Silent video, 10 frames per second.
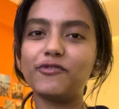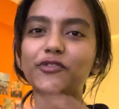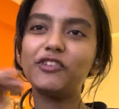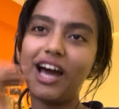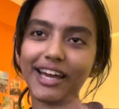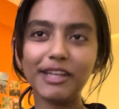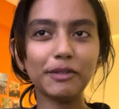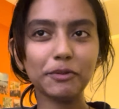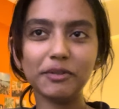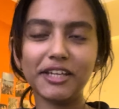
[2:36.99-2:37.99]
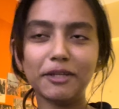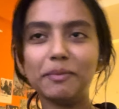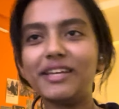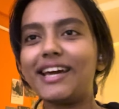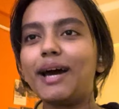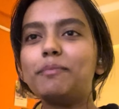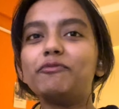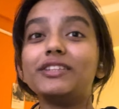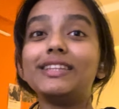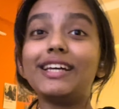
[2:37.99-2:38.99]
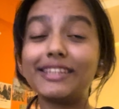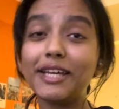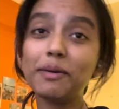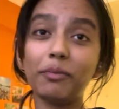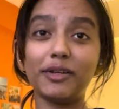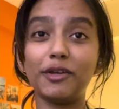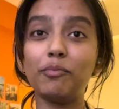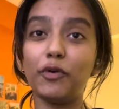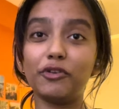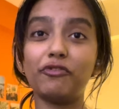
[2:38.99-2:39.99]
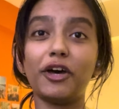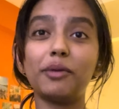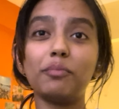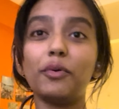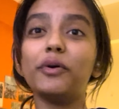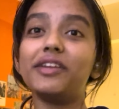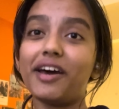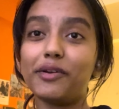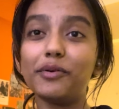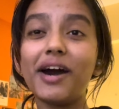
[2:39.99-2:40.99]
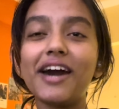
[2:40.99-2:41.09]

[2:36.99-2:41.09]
flying through the enemy camp with nothing but her modified bow and arrow,